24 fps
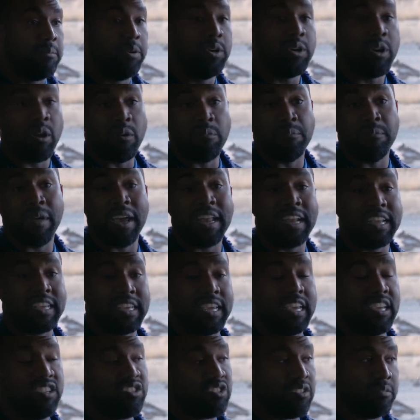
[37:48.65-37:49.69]
put on
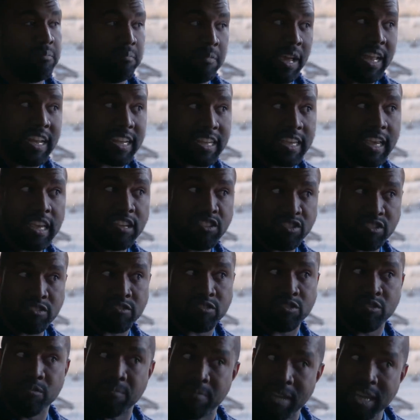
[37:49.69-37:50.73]

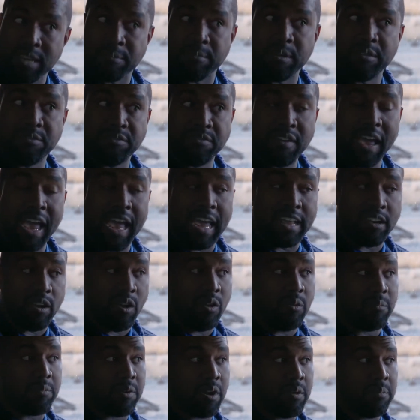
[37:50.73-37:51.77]
medication to make me fat
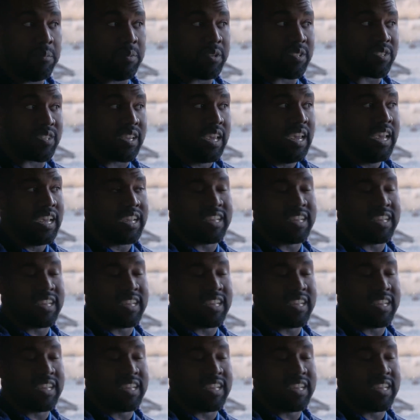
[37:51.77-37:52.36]
on purpose.